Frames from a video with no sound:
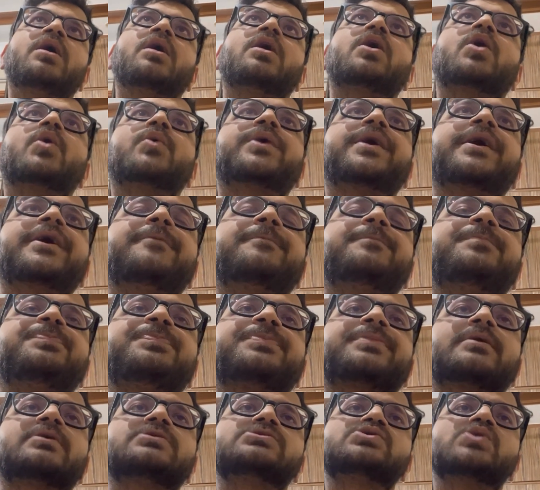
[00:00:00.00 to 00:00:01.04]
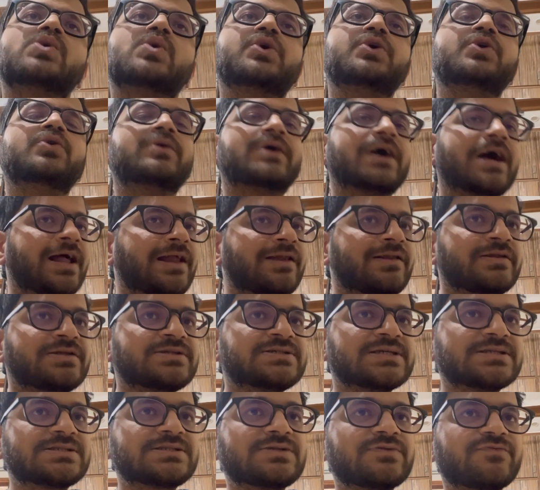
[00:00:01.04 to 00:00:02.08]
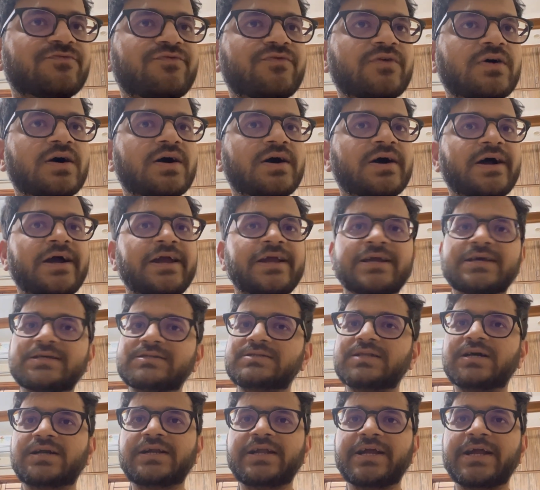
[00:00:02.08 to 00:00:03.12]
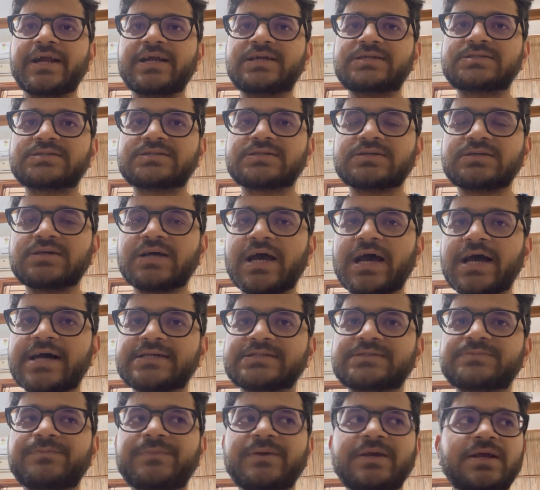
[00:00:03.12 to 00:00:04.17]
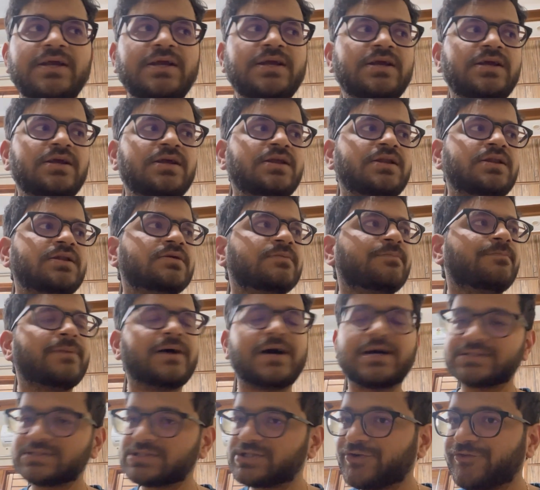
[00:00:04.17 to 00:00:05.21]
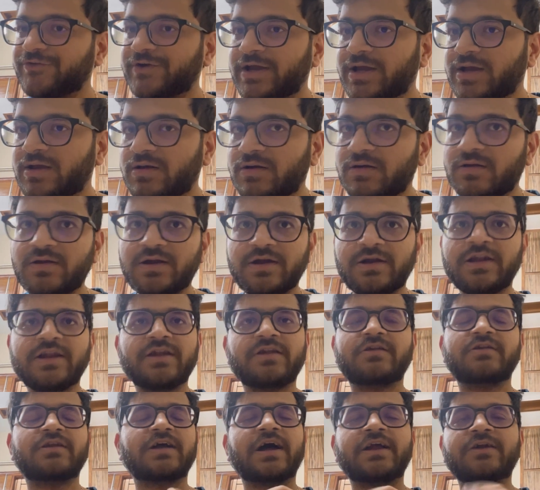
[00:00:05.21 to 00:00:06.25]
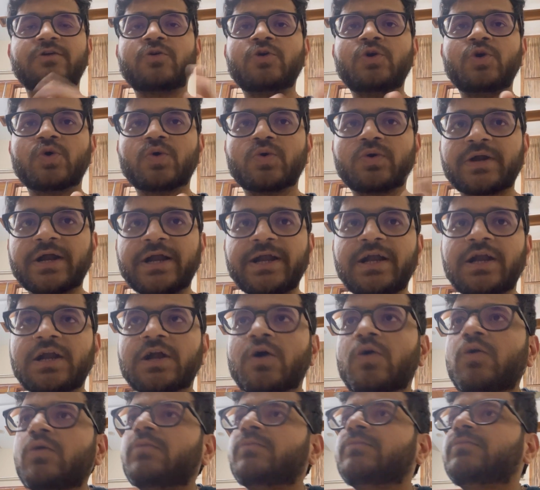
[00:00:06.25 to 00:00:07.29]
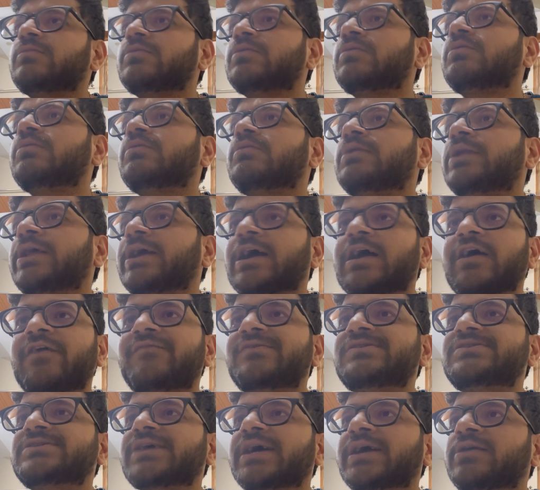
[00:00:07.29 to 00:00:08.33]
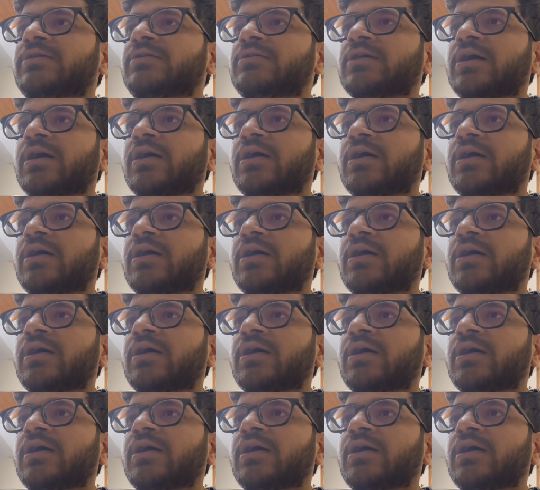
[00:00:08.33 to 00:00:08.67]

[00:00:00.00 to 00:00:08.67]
Okay, so you can just, I guess the dates has been passed away. I don't know right now, like I haven't checked.